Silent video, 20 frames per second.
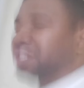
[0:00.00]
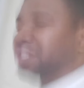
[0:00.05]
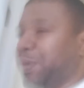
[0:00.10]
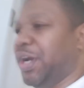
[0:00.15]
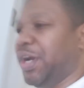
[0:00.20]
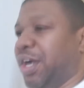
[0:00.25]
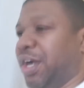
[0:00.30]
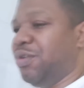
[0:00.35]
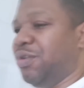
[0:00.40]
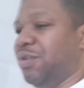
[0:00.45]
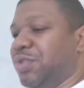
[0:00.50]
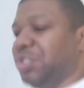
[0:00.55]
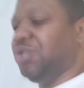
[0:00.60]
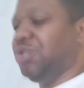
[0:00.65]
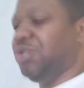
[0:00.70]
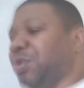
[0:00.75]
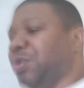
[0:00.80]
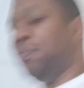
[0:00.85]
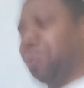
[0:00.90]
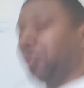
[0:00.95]
by going
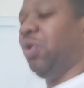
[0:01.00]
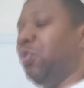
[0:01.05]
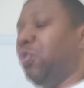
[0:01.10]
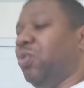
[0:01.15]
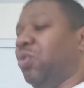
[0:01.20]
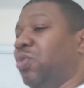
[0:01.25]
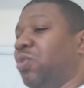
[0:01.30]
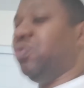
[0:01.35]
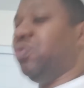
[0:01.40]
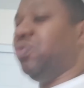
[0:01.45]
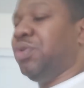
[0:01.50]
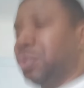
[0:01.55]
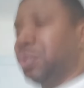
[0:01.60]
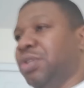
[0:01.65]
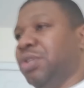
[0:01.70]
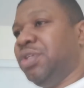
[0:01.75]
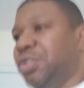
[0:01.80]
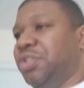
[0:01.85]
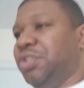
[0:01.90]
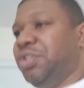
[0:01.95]
to a poll
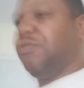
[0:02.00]
to